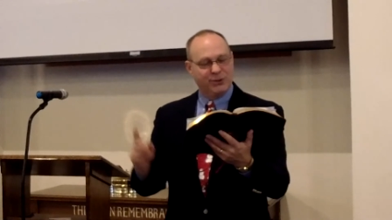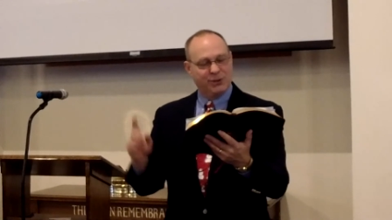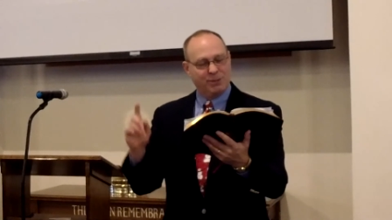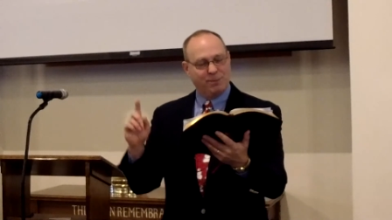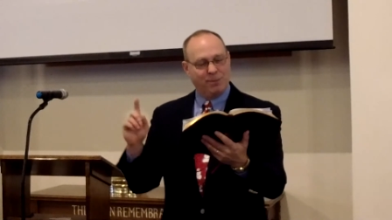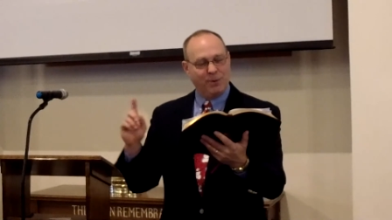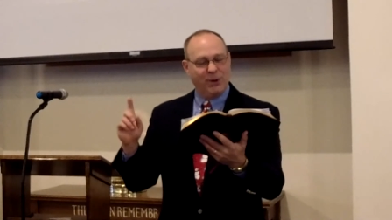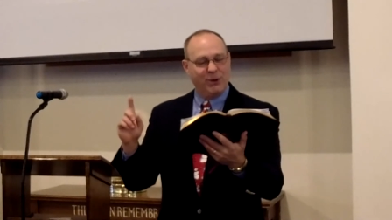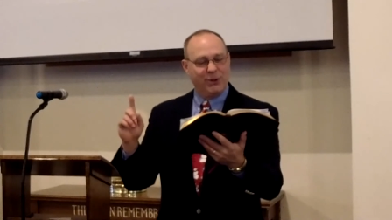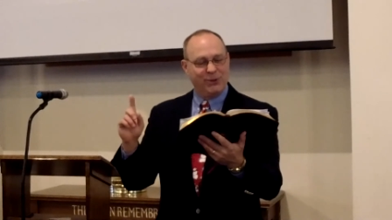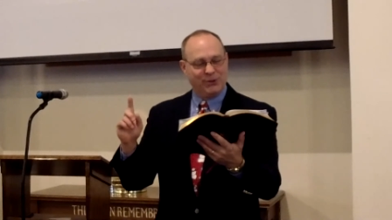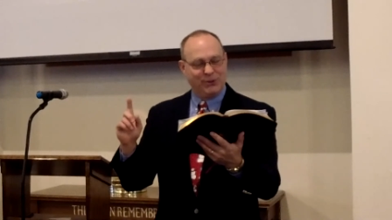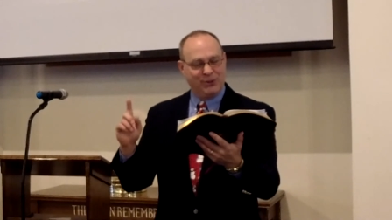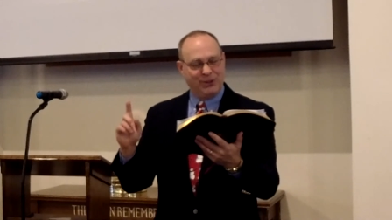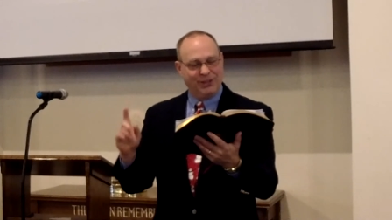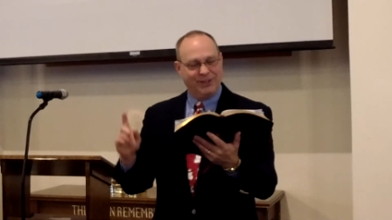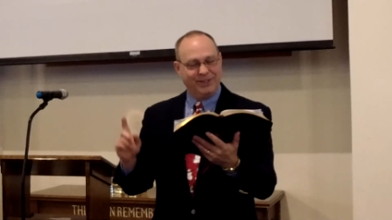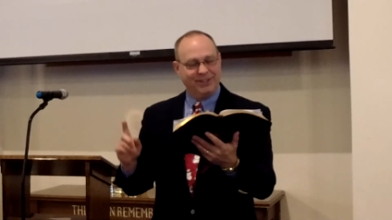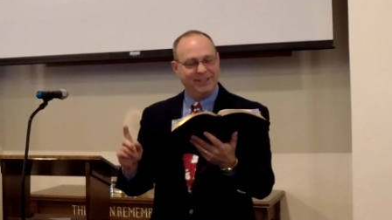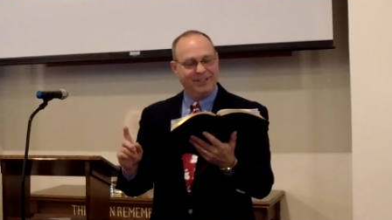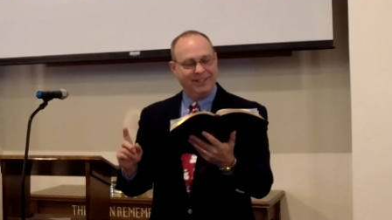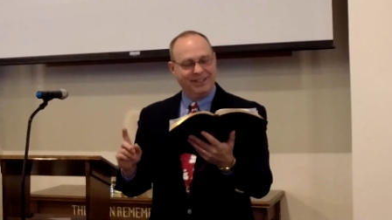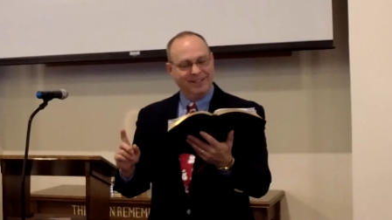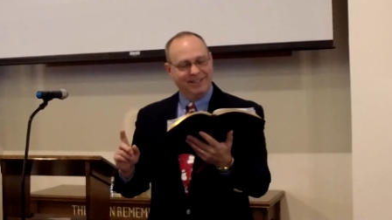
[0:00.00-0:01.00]

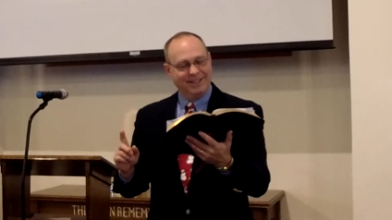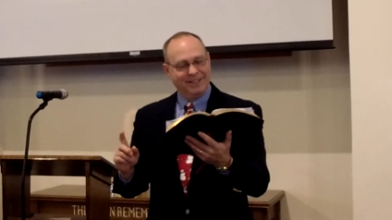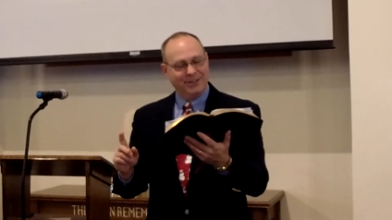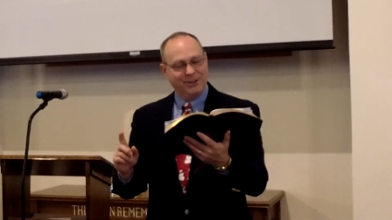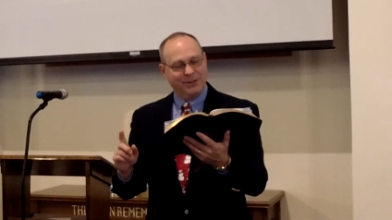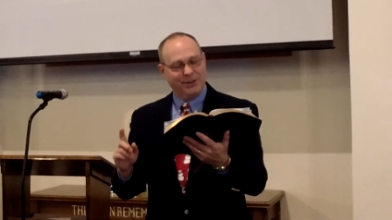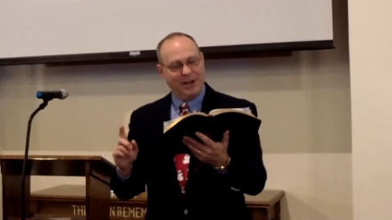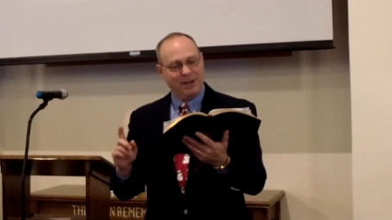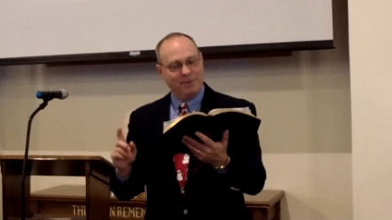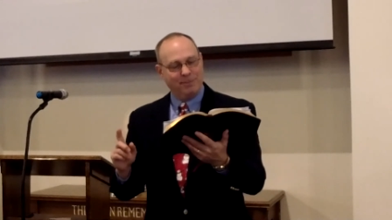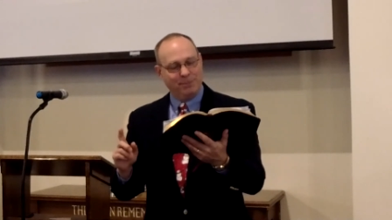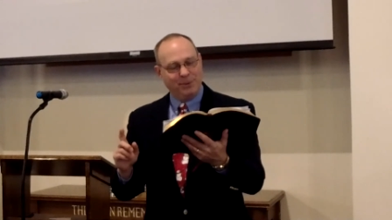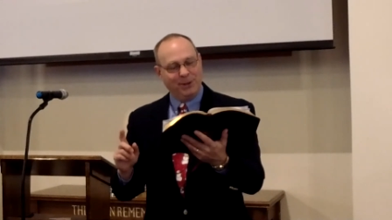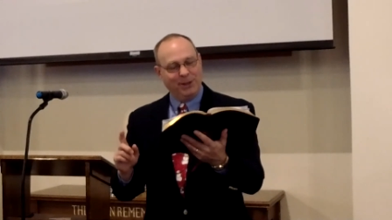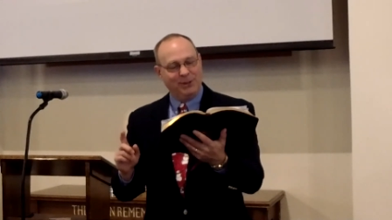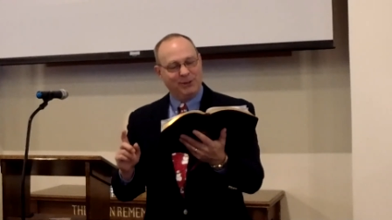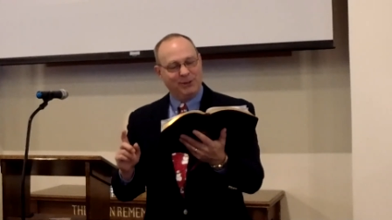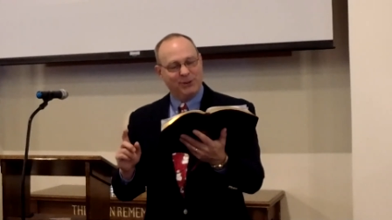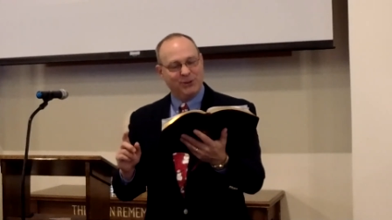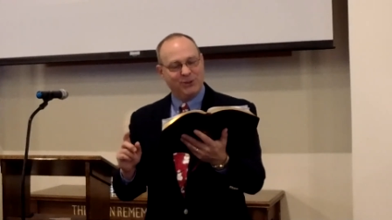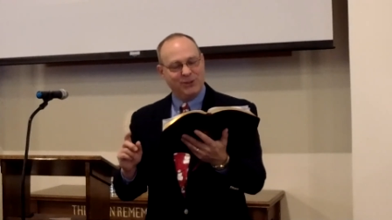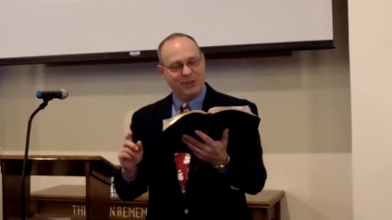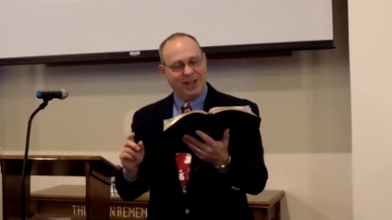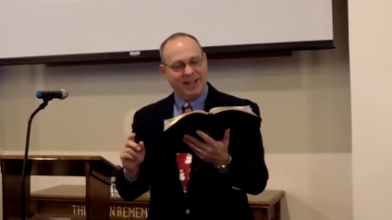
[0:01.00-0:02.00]
Spurgeon, the great
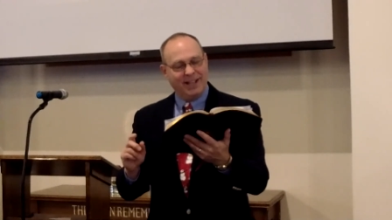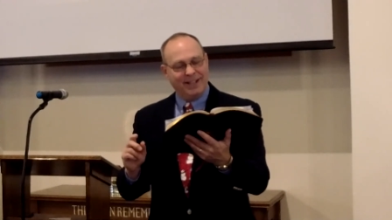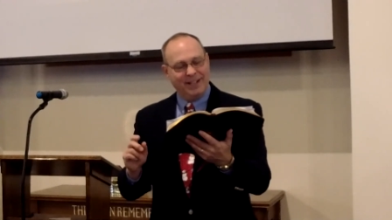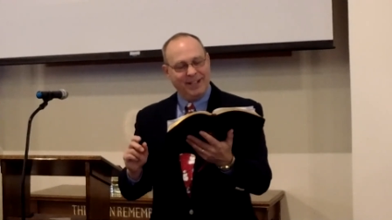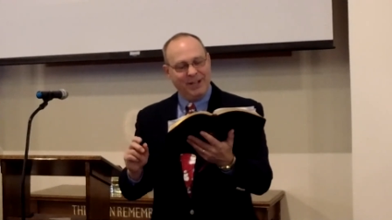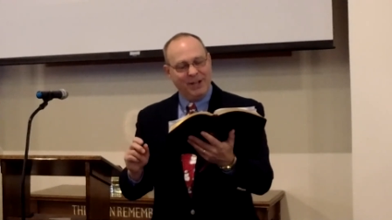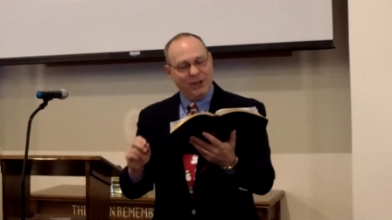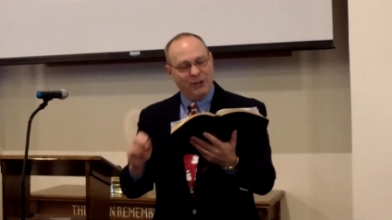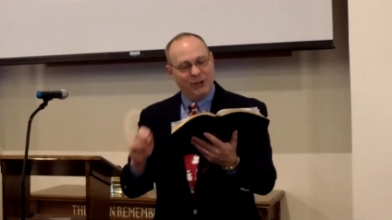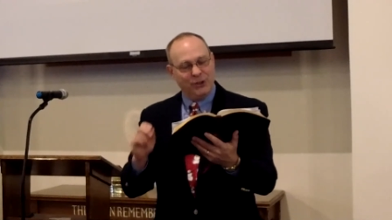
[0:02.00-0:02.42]
preacher, said,